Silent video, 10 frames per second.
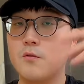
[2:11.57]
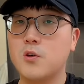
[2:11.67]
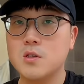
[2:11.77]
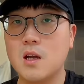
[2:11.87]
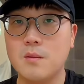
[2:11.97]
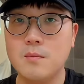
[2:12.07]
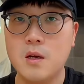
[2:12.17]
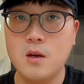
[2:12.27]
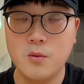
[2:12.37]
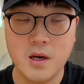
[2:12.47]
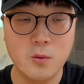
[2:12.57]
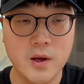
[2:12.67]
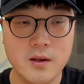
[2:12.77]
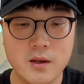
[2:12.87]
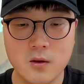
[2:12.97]
The first time when I
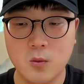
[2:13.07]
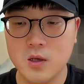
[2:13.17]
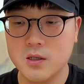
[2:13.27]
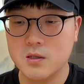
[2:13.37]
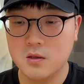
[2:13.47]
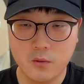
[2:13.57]
went, it was